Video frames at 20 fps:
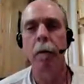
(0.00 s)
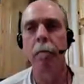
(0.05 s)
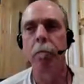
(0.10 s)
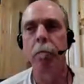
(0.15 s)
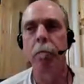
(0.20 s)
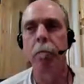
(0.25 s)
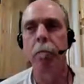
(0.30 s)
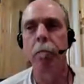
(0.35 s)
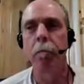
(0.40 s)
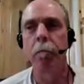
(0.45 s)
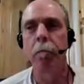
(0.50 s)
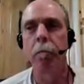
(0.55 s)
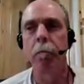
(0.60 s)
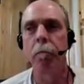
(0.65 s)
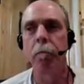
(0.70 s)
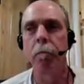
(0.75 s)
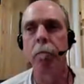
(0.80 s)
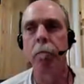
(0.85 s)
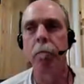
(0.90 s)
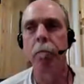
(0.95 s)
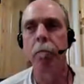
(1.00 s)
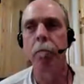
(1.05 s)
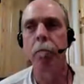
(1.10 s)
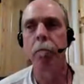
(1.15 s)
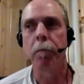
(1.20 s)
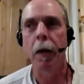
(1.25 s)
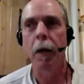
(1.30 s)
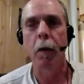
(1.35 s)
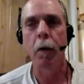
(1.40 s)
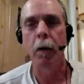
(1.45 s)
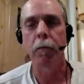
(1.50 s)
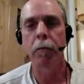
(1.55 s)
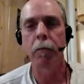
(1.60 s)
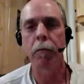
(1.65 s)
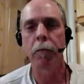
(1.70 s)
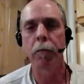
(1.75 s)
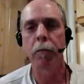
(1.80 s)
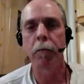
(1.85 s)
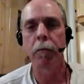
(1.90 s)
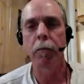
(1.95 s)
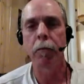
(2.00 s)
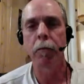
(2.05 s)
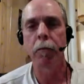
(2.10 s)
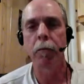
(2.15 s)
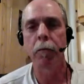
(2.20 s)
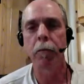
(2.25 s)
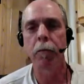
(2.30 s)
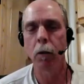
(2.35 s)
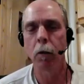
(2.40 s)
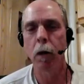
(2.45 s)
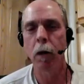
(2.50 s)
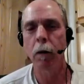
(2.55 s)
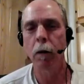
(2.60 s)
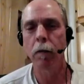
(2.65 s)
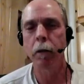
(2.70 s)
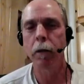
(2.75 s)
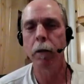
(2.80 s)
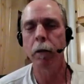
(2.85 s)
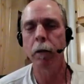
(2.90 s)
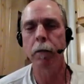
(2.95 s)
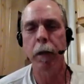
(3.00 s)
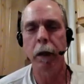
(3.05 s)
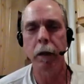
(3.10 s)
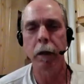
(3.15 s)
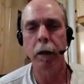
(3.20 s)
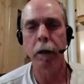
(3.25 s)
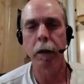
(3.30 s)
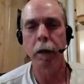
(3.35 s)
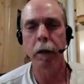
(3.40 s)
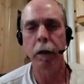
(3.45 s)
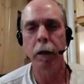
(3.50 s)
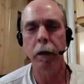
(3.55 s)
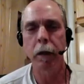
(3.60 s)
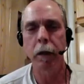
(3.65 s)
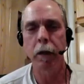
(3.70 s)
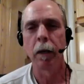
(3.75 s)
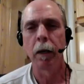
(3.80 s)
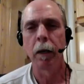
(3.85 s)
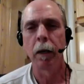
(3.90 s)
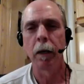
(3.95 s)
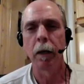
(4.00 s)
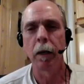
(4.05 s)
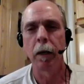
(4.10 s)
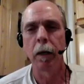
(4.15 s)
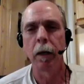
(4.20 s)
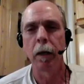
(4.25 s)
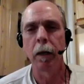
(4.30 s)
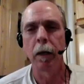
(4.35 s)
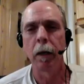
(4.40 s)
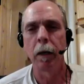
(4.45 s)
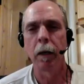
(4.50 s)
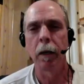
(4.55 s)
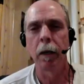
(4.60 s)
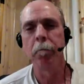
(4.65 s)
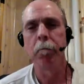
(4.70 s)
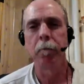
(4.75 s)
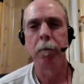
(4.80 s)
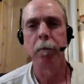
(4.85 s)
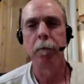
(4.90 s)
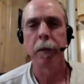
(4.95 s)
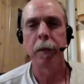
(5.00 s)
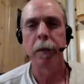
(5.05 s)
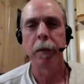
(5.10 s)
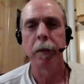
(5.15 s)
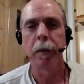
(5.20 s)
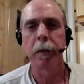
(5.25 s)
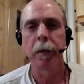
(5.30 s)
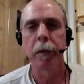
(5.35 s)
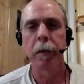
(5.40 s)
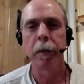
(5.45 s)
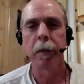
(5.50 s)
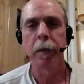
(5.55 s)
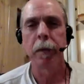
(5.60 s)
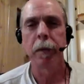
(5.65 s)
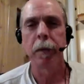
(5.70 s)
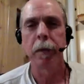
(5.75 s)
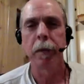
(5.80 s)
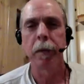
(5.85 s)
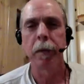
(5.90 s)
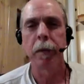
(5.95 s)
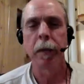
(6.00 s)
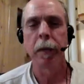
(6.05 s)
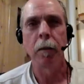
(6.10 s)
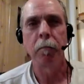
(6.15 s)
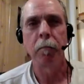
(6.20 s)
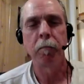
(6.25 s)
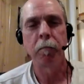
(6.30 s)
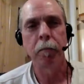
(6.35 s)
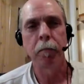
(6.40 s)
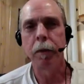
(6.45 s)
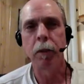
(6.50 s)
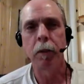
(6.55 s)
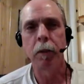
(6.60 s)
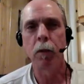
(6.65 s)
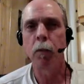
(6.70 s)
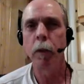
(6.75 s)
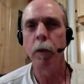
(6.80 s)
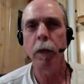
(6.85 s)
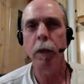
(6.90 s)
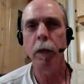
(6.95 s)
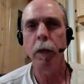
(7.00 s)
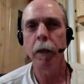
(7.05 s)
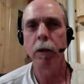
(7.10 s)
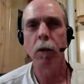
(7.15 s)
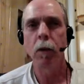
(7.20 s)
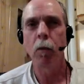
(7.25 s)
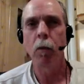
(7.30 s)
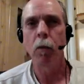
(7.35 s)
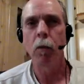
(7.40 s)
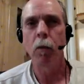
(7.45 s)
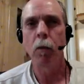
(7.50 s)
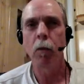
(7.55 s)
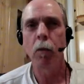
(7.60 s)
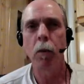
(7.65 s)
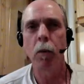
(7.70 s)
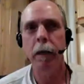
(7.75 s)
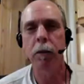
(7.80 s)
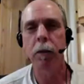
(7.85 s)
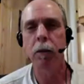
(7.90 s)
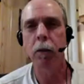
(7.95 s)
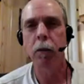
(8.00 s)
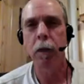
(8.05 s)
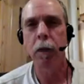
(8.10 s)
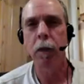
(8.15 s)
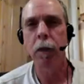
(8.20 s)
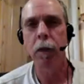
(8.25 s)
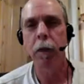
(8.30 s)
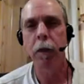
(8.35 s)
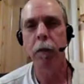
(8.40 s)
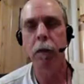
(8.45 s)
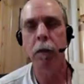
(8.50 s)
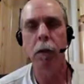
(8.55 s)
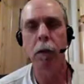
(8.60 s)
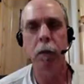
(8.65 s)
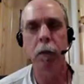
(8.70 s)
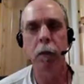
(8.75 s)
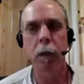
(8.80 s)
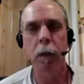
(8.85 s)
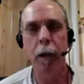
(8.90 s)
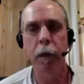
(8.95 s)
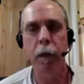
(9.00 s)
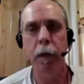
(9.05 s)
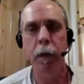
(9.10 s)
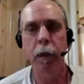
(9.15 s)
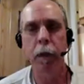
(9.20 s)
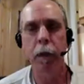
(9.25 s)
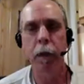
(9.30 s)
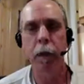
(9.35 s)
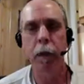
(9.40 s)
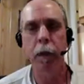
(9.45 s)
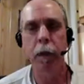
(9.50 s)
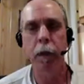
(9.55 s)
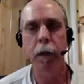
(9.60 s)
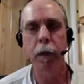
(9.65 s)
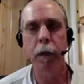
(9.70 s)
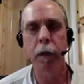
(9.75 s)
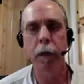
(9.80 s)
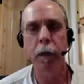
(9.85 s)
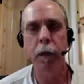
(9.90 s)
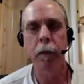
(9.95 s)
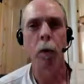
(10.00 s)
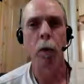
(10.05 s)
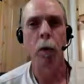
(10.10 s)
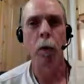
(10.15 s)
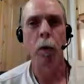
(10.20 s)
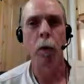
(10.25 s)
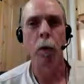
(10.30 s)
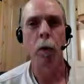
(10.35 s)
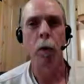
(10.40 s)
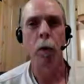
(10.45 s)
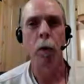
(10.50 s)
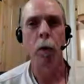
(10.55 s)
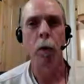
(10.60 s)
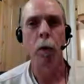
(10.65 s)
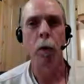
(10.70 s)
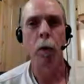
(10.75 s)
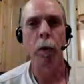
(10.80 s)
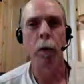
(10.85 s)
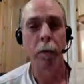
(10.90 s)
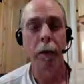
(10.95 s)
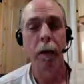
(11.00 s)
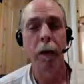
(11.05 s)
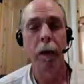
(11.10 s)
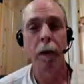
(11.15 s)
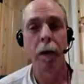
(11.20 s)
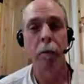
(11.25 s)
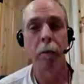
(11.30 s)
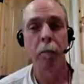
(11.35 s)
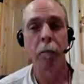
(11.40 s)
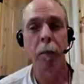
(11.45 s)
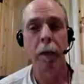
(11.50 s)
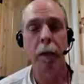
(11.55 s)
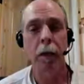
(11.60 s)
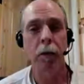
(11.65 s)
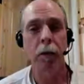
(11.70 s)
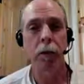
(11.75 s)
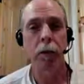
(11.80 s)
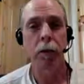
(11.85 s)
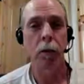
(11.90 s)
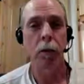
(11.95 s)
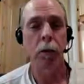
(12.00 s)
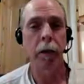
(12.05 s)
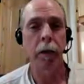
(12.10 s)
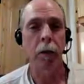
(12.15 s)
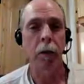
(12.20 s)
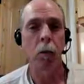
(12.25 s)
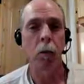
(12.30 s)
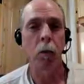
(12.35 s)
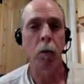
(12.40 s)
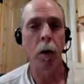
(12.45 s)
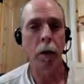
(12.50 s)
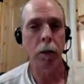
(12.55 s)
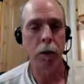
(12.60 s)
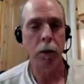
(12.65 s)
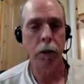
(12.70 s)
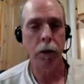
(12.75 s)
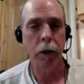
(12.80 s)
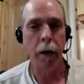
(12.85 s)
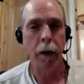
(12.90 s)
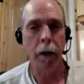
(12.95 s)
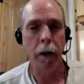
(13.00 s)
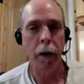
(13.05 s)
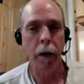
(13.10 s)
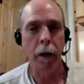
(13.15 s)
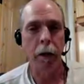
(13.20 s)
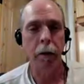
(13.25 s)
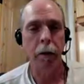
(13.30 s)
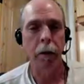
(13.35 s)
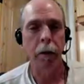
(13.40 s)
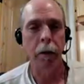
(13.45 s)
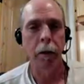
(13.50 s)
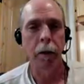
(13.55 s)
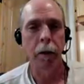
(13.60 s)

um, high powered flash go off in your face. Um, dip, you really don't want to hit the trail in low light with a flash because you'll get one shot